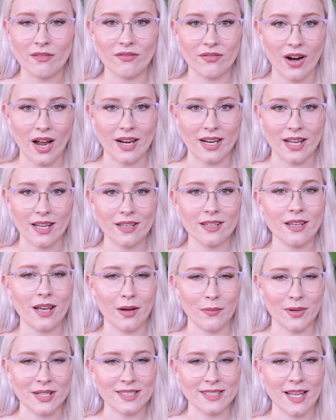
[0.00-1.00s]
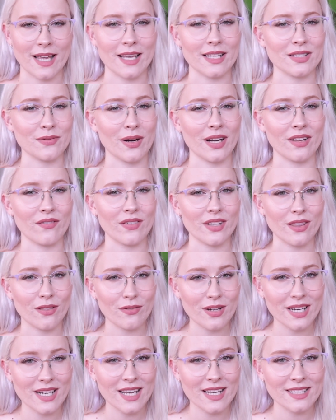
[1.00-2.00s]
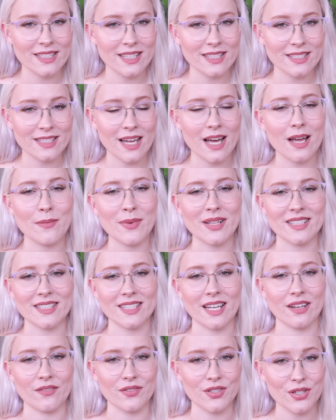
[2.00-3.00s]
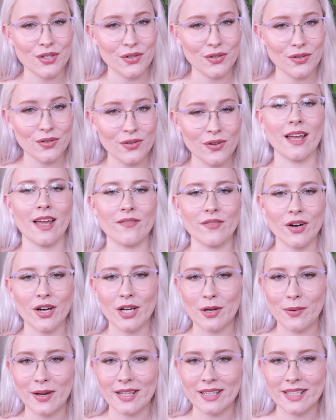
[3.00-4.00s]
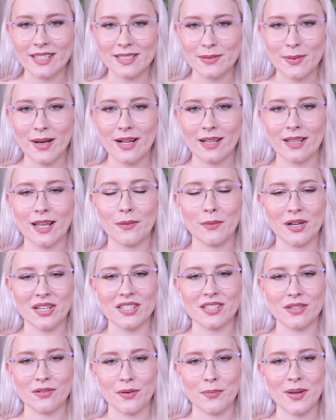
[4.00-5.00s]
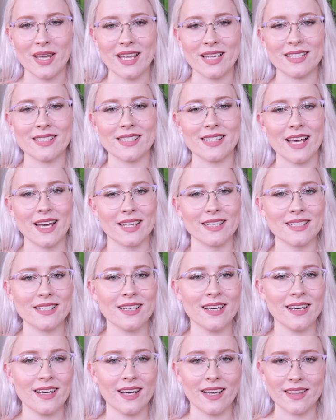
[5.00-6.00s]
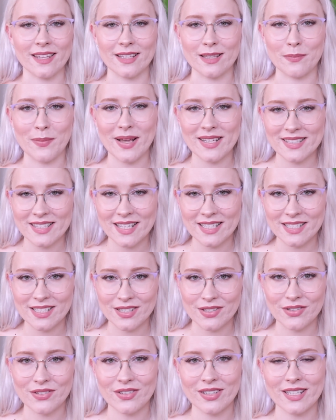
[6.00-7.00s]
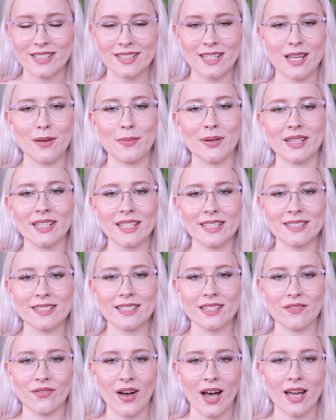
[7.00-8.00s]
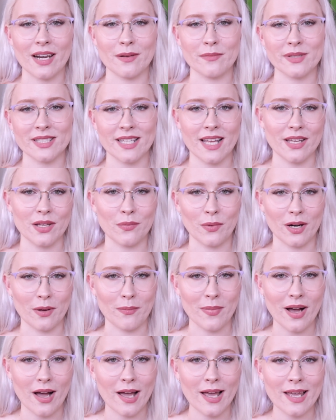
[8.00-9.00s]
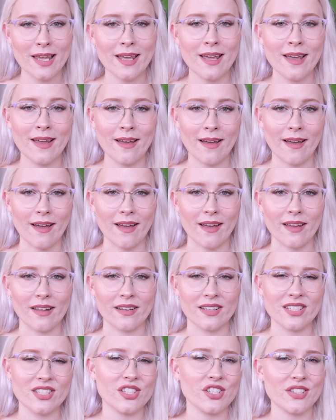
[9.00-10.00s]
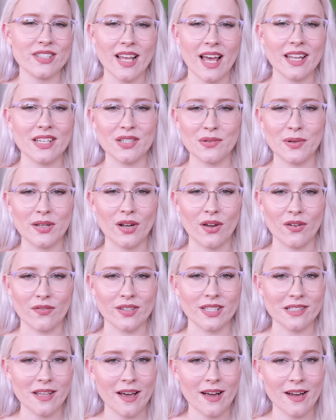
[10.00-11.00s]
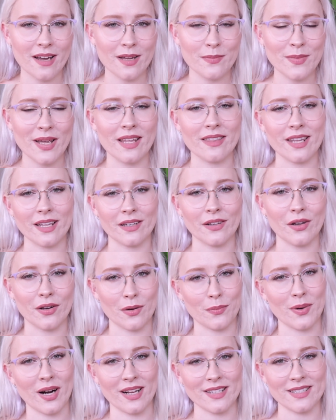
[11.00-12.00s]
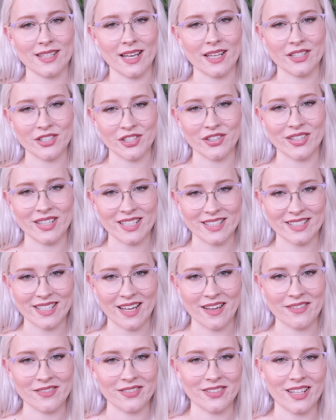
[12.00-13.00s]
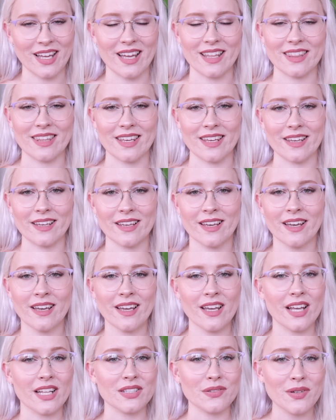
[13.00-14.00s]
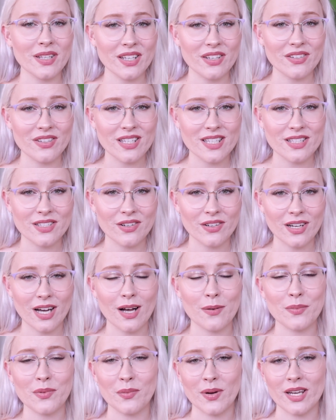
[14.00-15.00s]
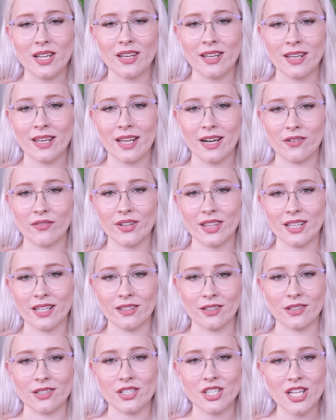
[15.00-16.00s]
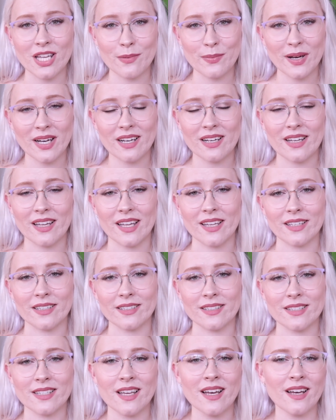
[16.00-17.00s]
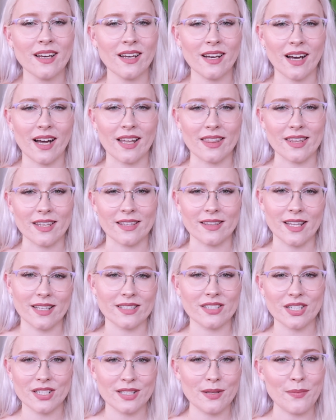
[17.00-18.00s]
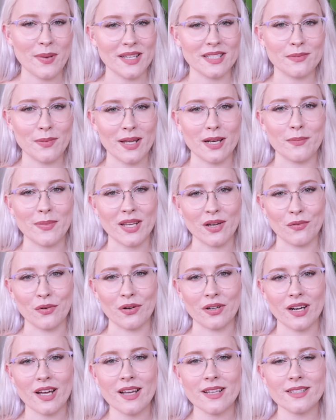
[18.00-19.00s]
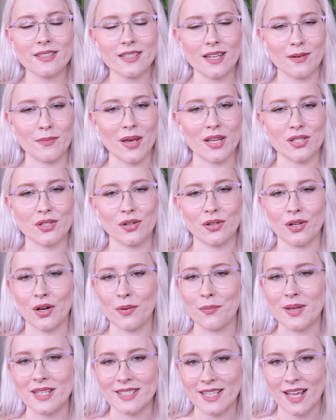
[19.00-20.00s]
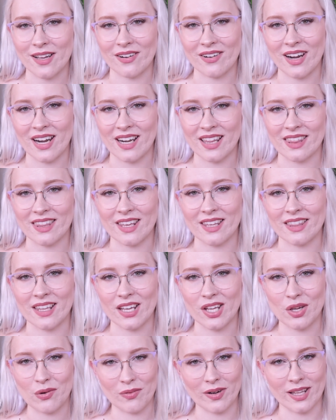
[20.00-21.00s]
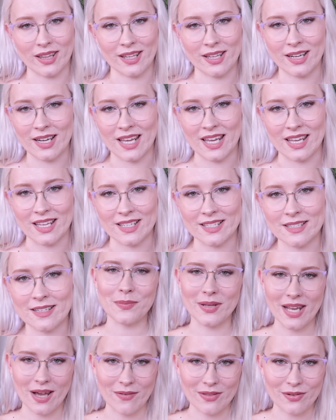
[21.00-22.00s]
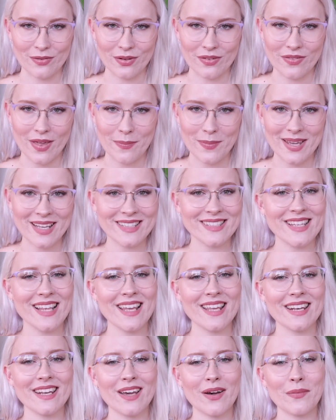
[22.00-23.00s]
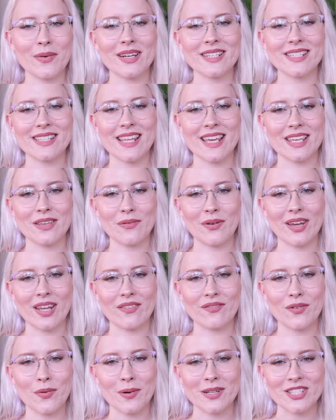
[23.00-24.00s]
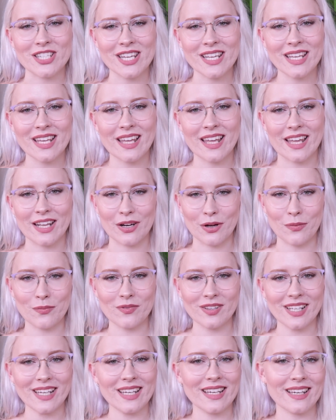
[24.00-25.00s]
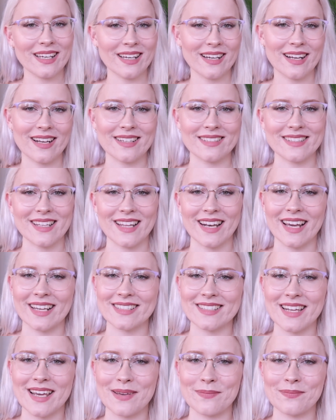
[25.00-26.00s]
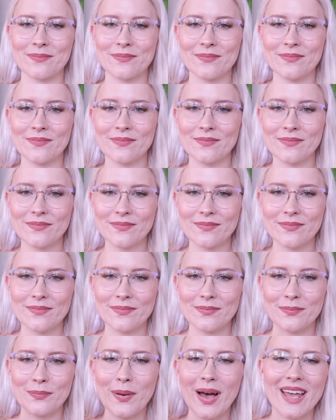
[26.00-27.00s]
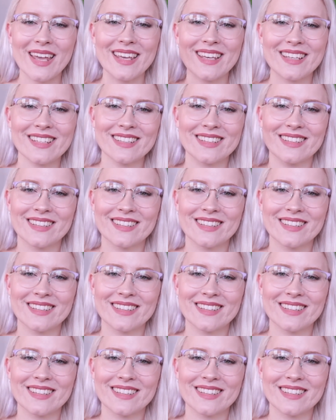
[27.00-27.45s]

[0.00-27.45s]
Friday. I want to say it's running for 3 days this time instead of 2. And very quickly as well, I wanted to repeat that I think the best thing to do is keep a list of items that you want to buy and just add to it over time, and then go to Priceline during the sale. I think it's really good to stock up when you can get everything a lot cheaper, and I think that's just the best way to be organised and make sure you don't miss out on anything that you really need. But now with all of that being said, I wanted to thank you again for watching, and hopefully I'll see you next time. Bye!